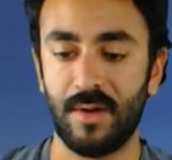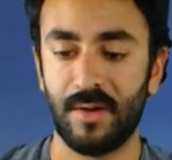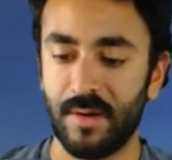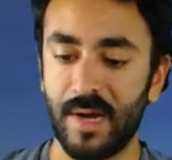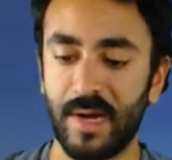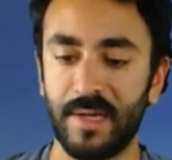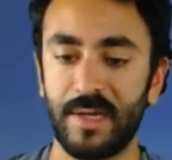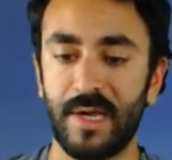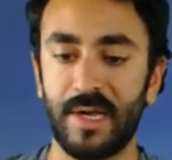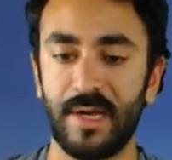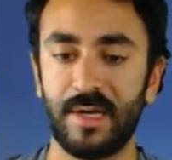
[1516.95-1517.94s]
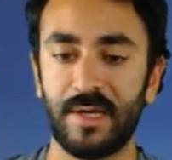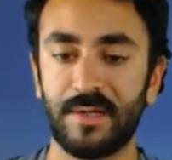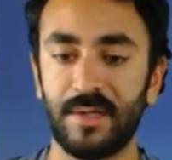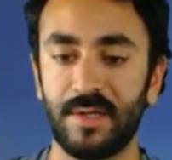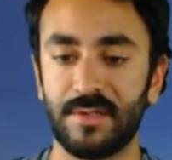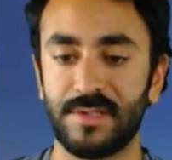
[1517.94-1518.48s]
All right, and
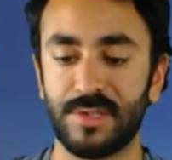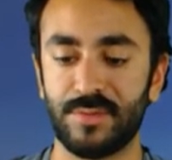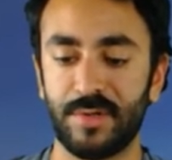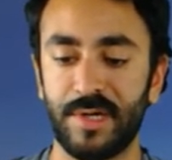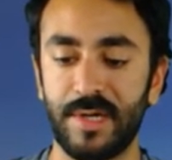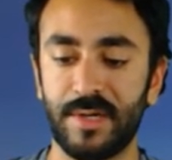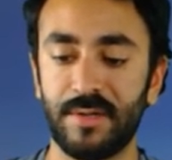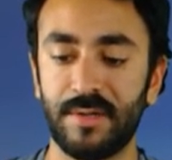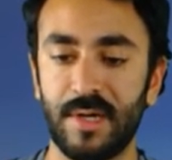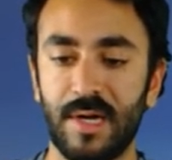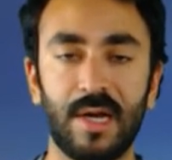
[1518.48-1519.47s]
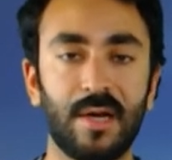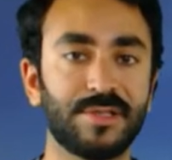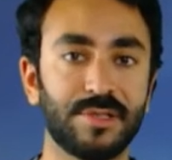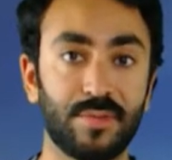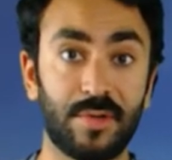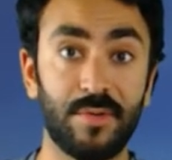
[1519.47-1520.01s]
since we're here, I just
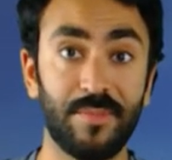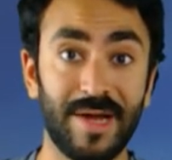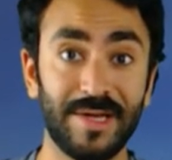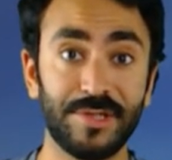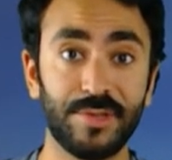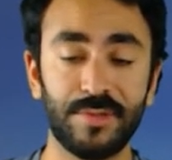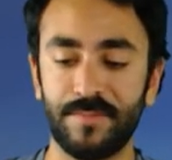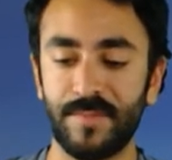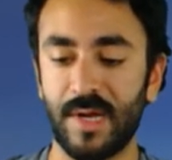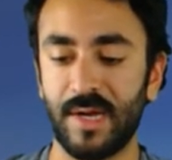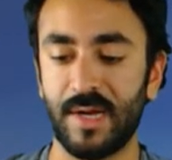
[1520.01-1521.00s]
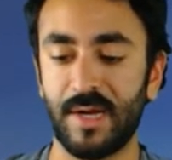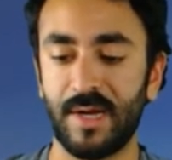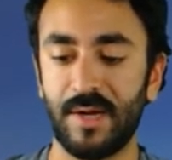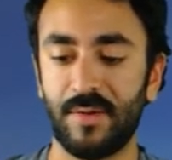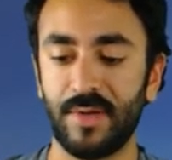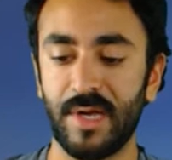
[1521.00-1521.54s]
want to remind you,
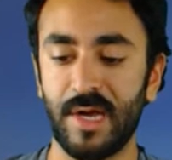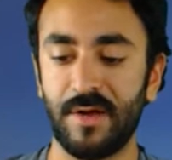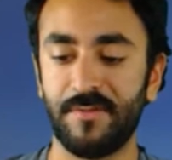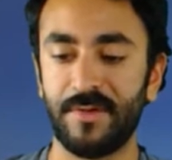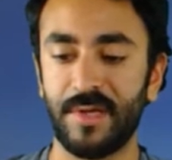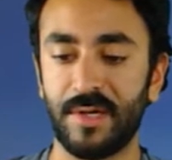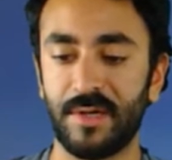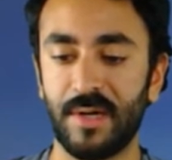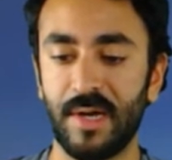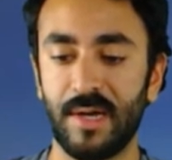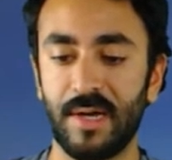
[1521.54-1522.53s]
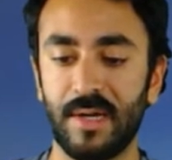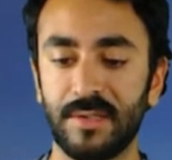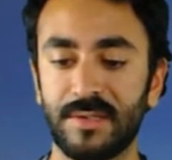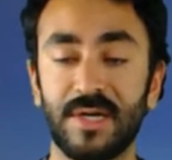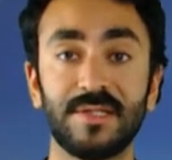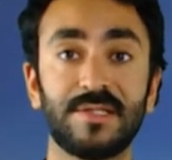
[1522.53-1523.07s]
we have here
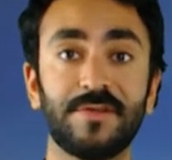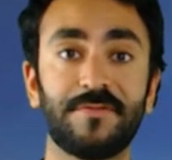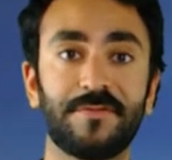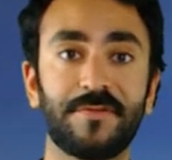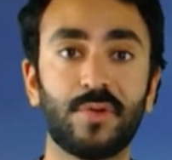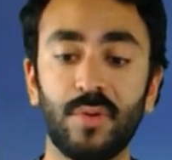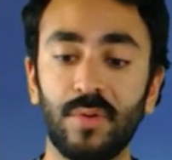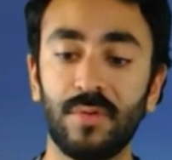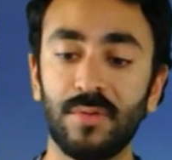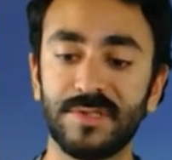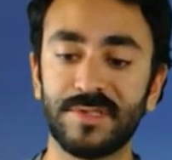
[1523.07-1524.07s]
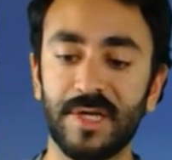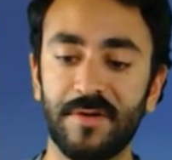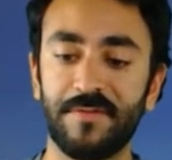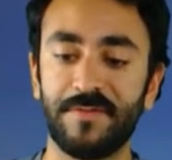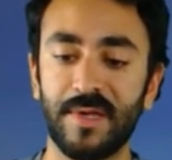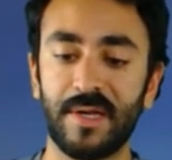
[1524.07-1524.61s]
tons of cool stuff
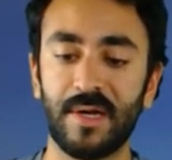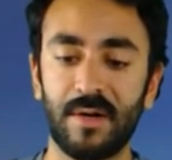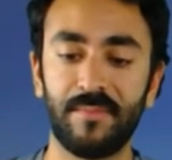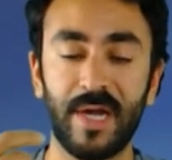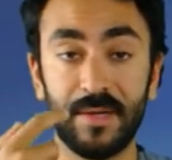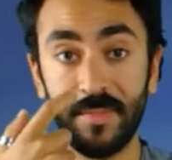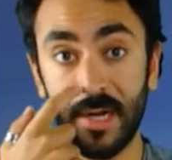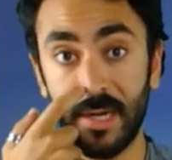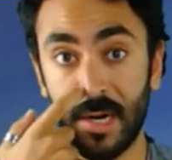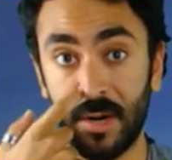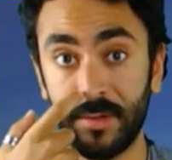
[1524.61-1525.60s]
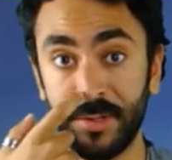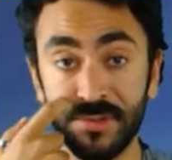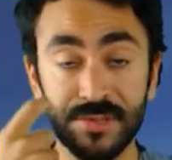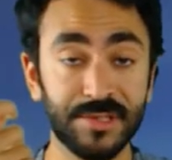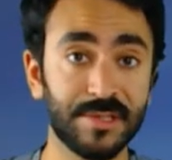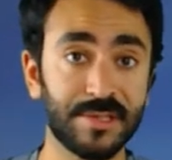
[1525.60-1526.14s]
that are made by our
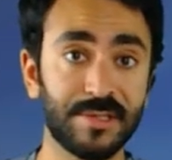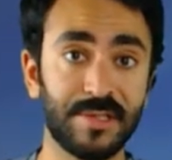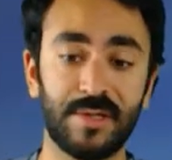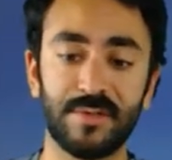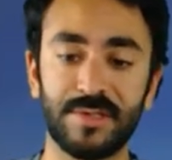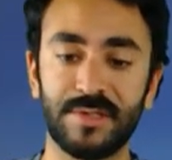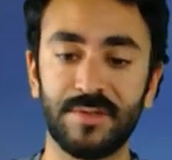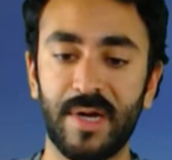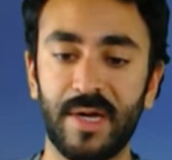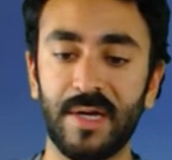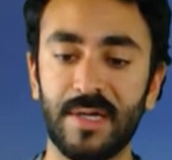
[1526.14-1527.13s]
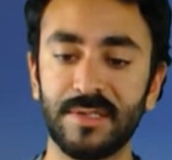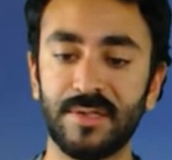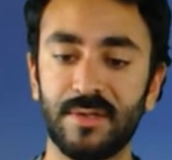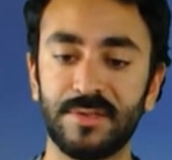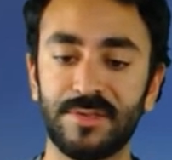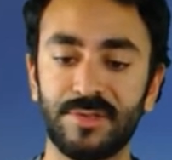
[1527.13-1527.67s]
users and also by us. All the
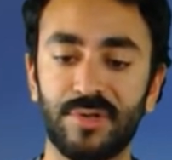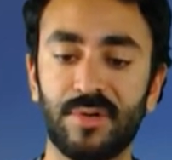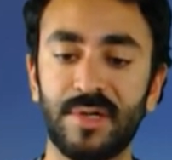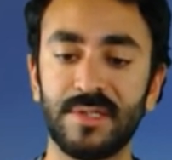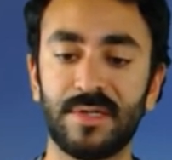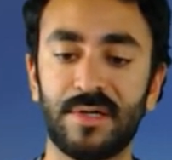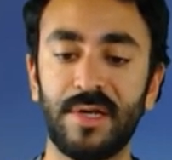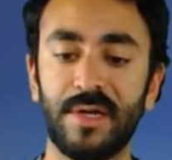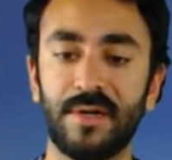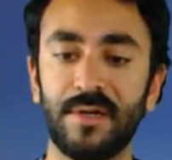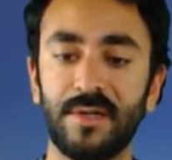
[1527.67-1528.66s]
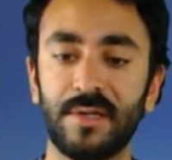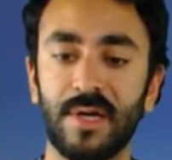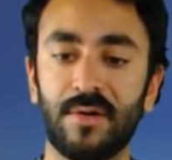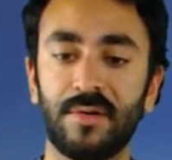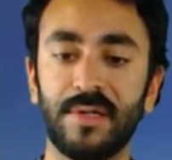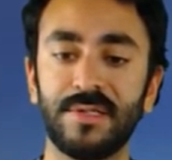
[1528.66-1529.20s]
tutorials are here in our
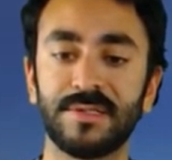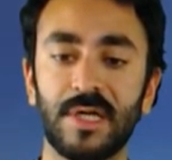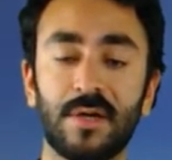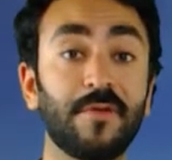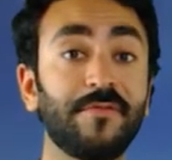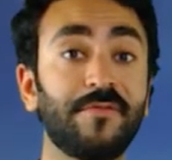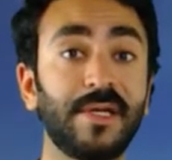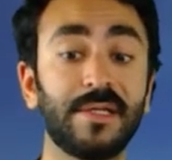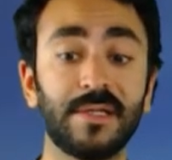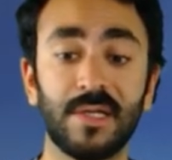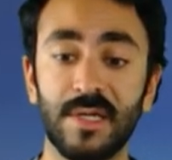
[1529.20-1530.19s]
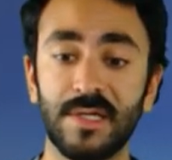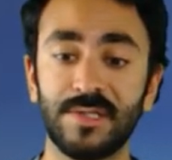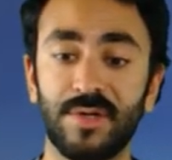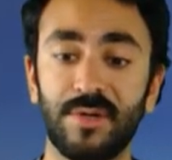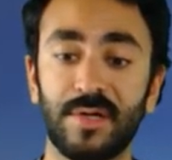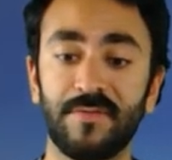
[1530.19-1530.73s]
Instagram feed, so you
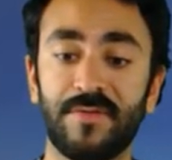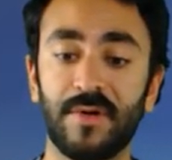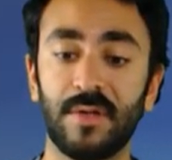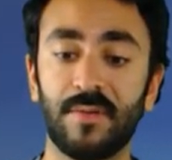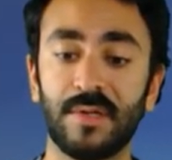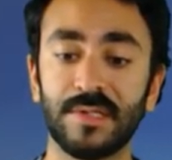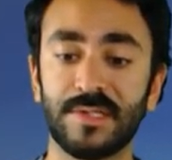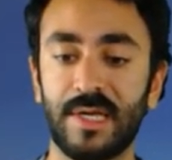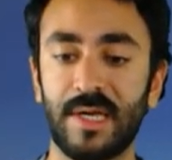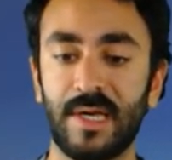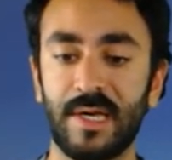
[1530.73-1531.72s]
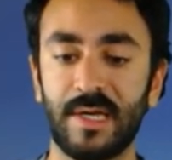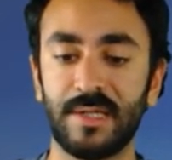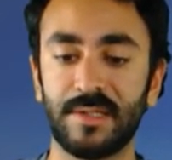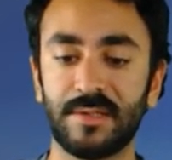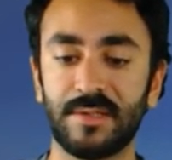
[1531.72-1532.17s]
can follow us and